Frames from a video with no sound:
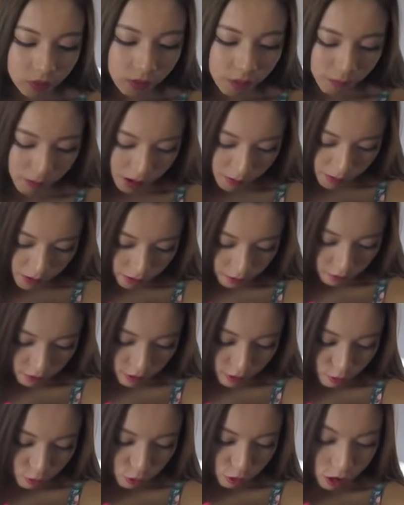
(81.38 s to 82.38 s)
My bag
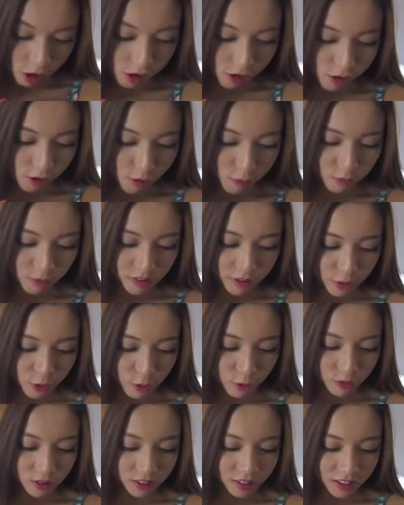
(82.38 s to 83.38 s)
from chocolate on mine. Do
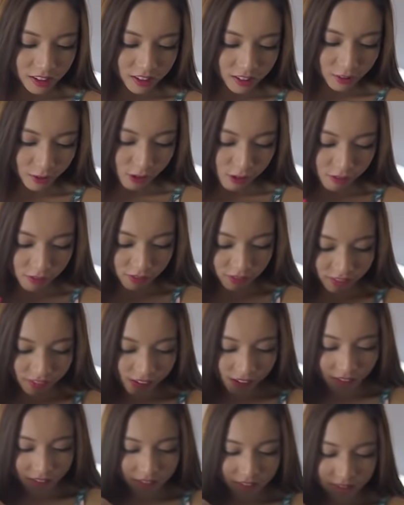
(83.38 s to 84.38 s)
you wanna lick it off?
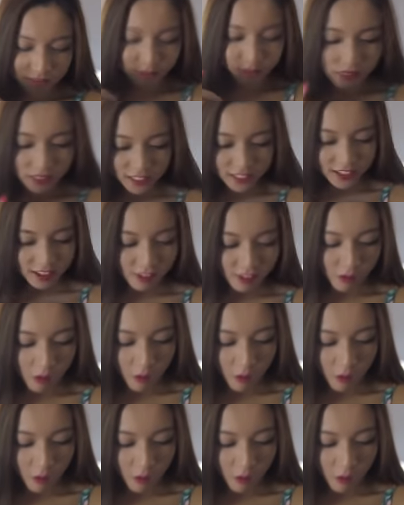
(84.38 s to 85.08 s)
Where is it? Yeah.